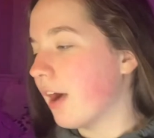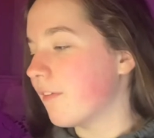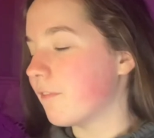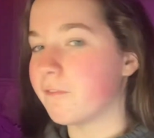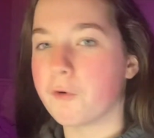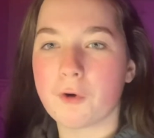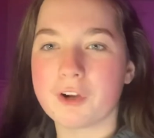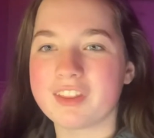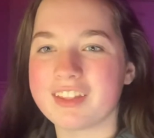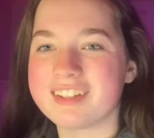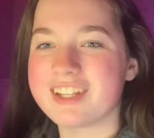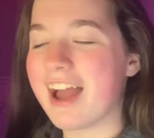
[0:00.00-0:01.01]
For this
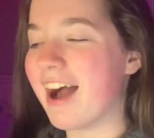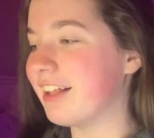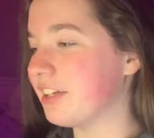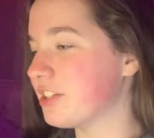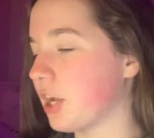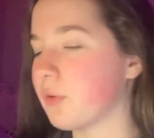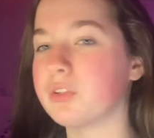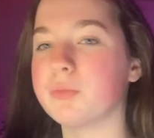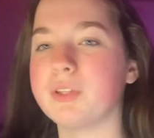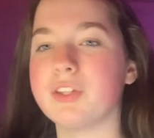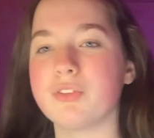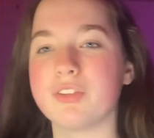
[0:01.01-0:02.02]
challenge, I will be
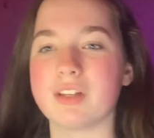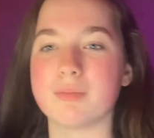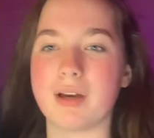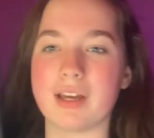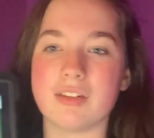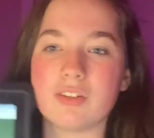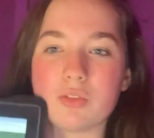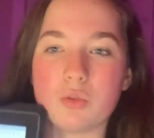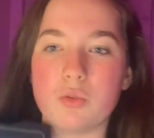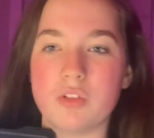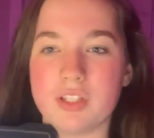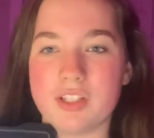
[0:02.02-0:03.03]
using my
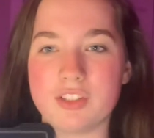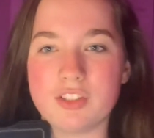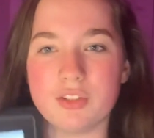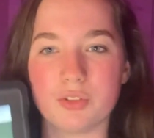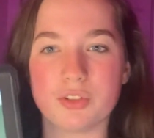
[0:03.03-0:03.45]
school-issued